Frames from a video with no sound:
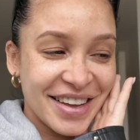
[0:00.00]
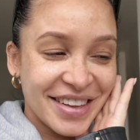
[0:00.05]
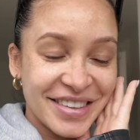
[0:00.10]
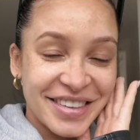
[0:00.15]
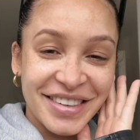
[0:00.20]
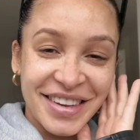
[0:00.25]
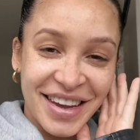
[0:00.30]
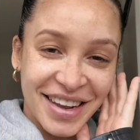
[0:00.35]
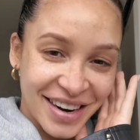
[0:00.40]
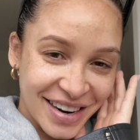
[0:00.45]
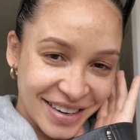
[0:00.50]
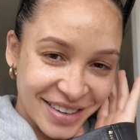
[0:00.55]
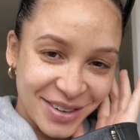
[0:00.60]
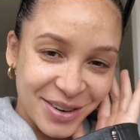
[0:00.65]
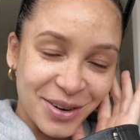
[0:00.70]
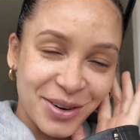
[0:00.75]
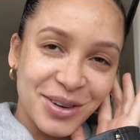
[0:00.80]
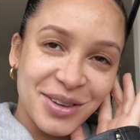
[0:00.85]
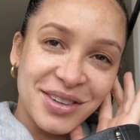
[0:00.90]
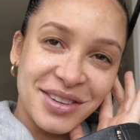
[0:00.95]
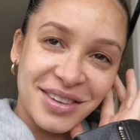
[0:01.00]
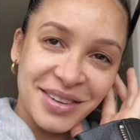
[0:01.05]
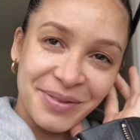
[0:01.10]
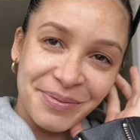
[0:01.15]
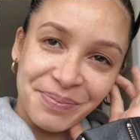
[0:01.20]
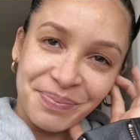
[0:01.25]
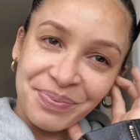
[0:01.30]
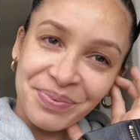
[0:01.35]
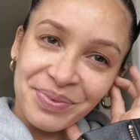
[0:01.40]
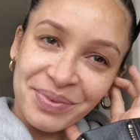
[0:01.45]
seeing our dogs
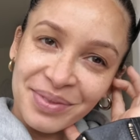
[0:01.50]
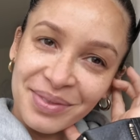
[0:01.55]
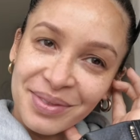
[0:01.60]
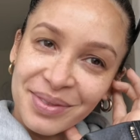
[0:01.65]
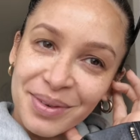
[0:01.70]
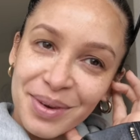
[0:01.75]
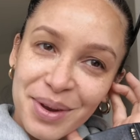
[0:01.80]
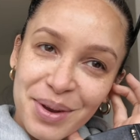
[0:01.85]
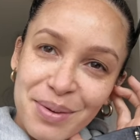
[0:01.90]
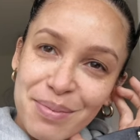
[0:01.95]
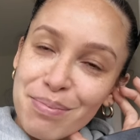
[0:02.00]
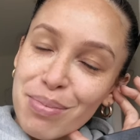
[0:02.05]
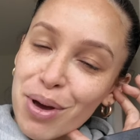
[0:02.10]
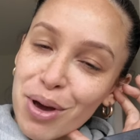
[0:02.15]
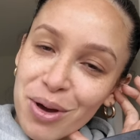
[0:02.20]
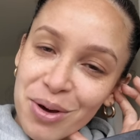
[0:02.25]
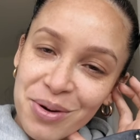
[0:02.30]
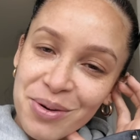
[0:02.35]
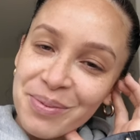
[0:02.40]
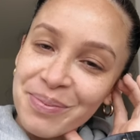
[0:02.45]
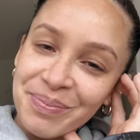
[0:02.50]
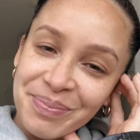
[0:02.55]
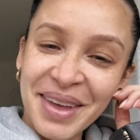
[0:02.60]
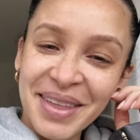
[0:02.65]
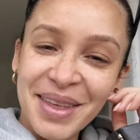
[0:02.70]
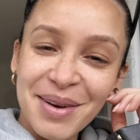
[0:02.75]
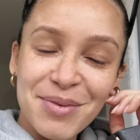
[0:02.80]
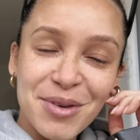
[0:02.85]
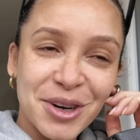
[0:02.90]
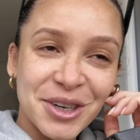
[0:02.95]
poo
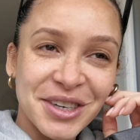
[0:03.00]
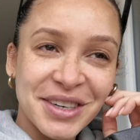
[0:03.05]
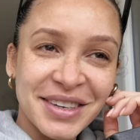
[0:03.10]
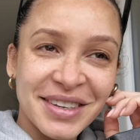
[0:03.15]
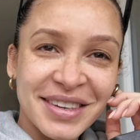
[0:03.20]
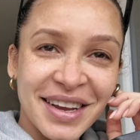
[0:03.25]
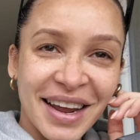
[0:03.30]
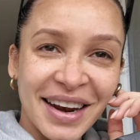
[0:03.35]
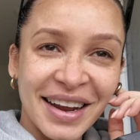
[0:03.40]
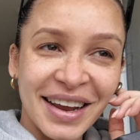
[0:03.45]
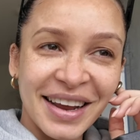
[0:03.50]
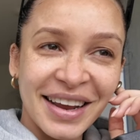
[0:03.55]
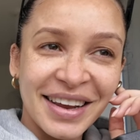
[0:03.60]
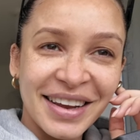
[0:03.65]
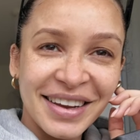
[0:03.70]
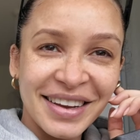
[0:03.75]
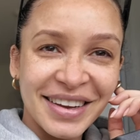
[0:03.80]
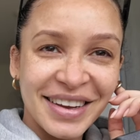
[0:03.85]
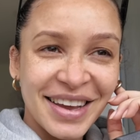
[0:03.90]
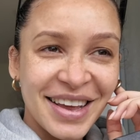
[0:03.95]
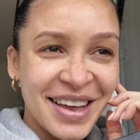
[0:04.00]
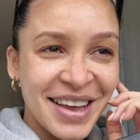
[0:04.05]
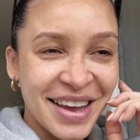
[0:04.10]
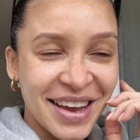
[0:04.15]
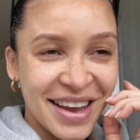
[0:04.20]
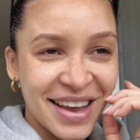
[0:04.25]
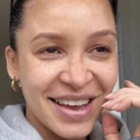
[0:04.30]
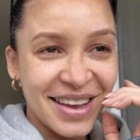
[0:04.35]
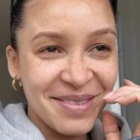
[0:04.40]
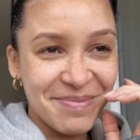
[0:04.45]
and then watching Sunny
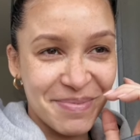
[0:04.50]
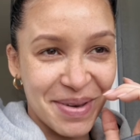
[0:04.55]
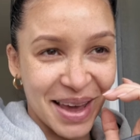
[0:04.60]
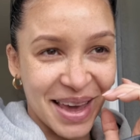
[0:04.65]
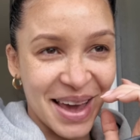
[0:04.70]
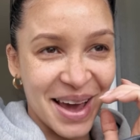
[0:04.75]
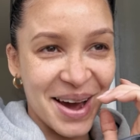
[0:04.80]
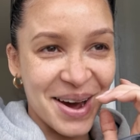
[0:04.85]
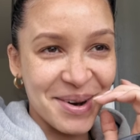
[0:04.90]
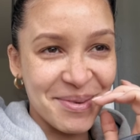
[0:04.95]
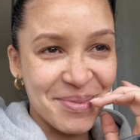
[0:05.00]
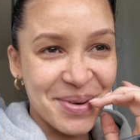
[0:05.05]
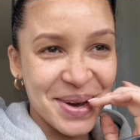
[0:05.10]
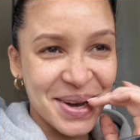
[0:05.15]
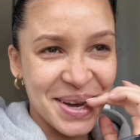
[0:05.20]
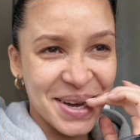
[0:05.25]
pick it up.